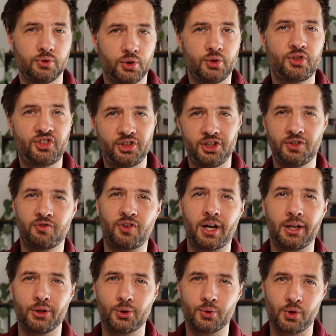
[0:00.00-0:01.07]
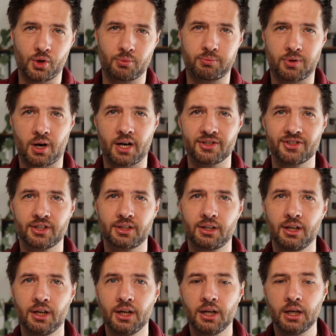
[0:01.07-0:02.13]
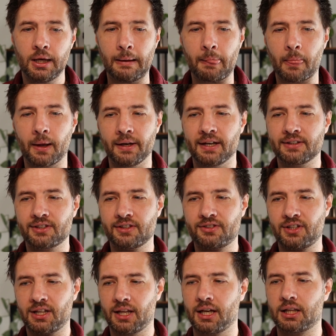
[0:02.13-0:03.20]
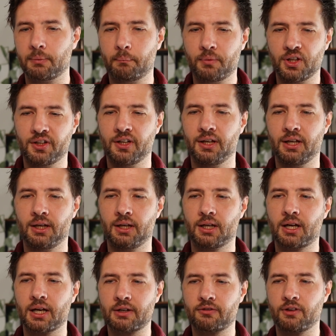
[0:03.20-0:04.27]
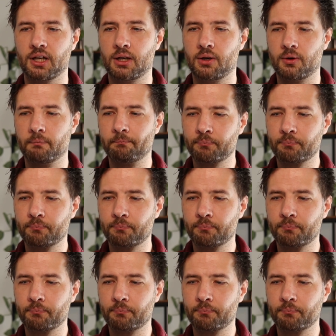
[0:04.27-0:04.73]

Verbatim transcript: you see the value in your project. And as I said, like the, the, the kind of like